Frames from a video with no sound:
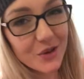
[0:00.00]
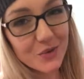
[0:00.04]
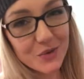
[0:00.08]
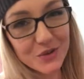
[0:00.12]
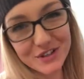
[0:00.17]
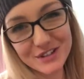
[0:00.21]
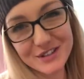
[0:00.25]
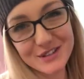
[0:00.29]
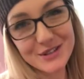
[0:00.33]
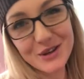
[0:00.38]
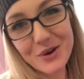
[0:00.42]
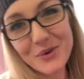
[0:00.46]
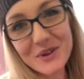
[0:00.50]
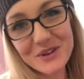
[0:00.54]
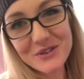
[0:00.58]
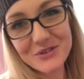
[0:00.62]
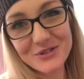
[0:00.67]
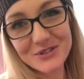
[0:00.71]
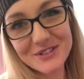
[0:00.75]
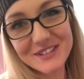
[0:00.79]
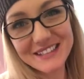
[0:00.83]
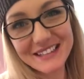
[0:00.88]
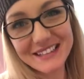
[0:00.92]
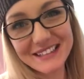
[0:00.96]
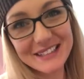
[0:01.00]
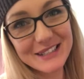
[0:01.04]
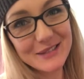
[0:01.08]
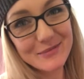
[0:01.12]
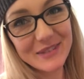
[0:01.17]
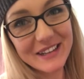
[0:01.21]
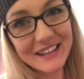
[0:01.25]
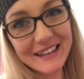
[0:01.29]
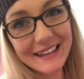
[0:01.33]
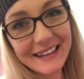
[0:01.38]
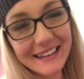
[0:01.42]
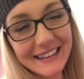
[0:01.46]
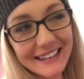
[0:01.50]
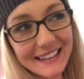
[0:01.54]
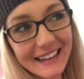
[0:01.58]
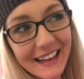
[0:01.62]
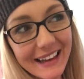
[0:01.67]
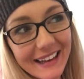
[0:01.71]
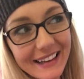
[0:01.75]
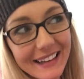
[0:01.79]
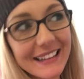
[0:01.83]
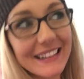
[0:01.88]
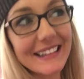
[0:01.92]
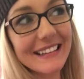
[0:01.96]
which is so interesting to me.
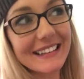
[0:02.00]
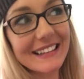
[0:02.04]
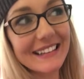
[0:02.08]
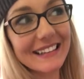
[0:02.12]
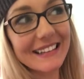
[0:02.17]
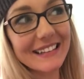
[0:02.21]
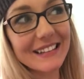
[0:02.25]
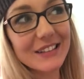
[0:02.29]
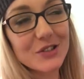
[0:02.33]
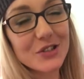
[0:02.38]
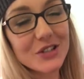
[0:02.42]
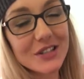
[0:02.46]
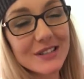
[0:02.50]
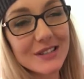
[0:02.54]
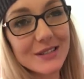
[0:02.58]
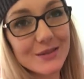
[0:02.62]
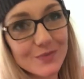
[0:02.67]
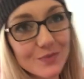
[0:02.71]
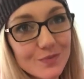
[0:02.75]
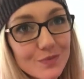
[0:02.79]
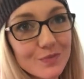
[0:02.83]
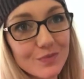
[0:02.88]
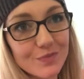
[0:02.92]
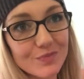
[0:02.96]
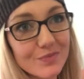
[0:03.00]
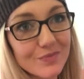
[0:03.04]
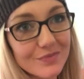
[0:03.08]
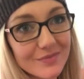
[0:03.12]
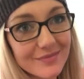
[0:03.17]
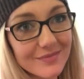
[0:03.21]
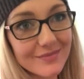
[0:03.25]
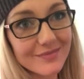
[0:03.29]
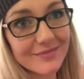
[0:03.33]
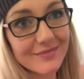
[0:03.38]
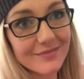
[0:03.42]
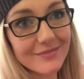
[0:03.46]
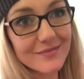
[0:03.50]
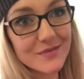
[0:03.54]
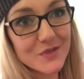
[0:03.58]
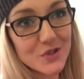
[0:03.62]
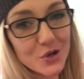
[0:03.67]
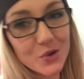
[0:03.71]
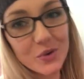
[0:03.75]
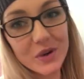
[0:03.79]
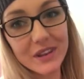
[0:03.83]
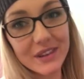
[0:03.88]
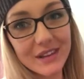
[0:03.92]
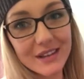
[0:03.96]
Like, she's
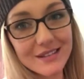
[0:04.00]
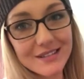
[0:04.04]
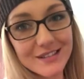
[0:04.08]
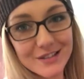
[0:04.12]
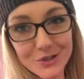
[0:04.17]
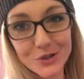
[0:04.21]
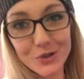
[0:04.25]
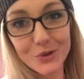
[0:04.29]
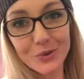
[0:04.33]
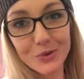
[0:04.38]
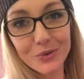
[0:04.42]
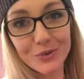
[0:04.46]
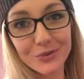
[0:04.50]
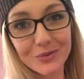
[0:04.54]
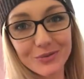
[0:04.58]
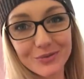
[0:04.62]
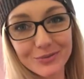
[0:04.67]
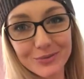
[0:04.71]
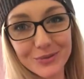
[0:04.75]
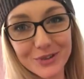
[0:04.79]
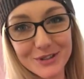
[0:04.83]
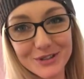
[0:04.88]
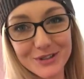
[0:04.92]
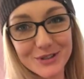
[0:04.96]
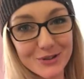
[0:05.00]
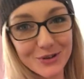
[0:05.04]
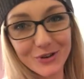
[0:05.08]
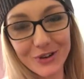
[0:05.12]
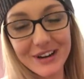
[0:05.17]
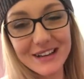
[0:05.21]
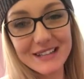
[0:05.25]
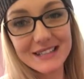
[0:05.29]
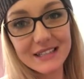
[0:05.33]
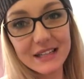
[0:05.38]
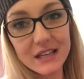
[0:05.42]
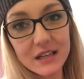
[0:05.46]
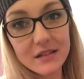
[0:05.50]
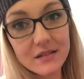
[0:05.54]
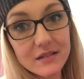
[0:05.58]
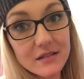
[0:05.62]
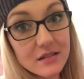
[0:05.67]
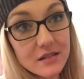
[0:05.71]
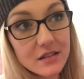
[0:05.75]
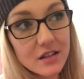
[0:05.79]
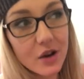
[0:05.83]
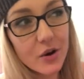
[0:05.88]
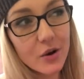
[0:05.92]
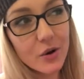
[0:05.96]
doing this too, which is crazy. And
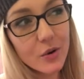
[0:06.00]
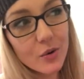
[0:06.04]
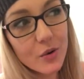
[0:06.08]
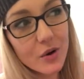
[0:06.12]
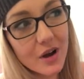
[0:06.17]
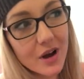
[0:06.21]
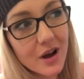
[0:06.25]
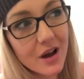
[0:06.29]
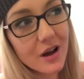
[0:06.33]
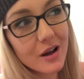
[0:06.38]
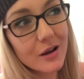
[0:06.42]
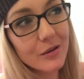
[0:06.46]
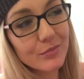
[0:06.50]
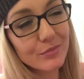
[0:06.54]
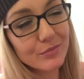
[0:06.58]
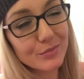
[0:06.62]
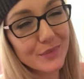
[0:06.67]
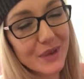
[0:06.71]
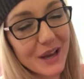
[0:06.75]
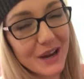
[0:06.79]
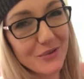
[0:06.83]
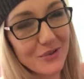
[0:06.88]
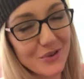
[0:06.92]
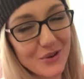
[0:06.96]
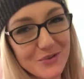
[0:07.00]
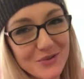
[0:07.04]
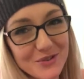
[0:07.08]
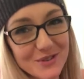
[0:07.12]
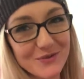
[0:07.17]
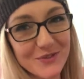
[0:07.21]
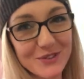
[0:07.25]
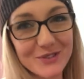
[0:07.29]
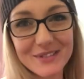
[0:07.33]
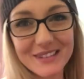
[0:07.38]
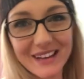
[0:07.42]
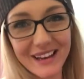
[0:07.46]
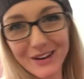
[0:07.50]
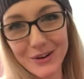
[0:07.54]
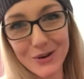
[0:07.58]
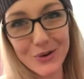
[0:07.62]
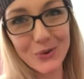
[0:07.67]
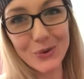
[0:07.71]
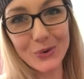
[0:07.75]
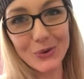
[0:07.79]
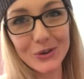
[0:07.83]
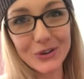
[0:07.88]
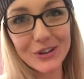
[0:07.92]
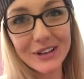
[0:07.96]
so, I don't know, it just feels kind of
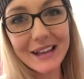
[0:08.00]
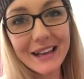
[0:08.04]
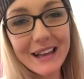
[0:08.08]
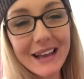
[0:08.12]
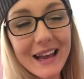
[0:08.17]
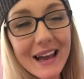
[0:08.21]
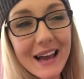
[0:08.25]
cool.